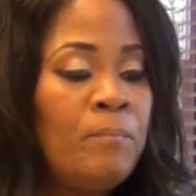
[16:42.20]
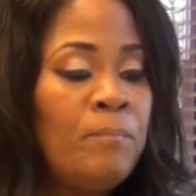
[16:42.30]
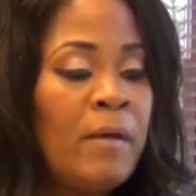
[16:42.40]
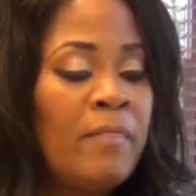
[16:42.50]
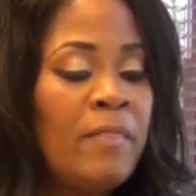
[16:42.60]

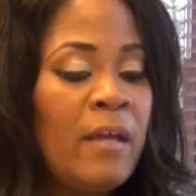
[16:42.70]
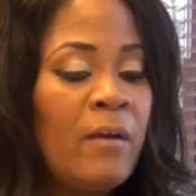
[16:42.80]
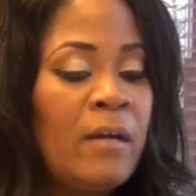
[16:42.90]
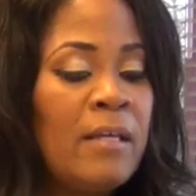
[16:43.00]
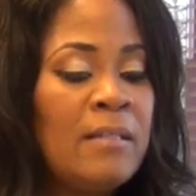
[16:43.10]
but
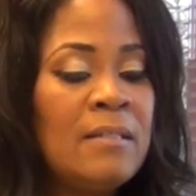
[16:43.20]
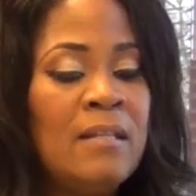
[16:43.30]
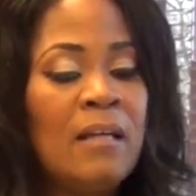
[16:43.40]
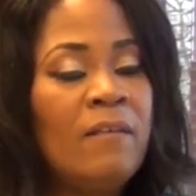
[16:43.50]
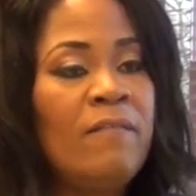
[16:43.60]
there is
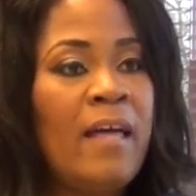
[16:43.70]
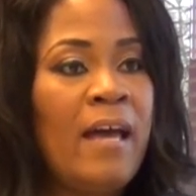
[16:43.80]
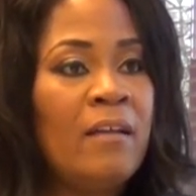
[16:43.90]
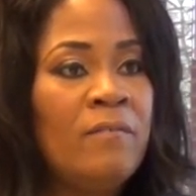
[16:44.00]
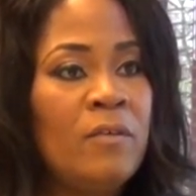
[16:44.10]
none of
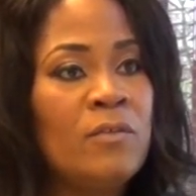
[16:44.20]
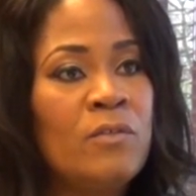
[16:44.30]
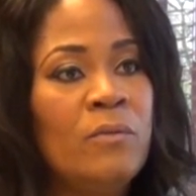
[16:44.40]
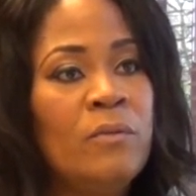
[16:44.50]
that if there's no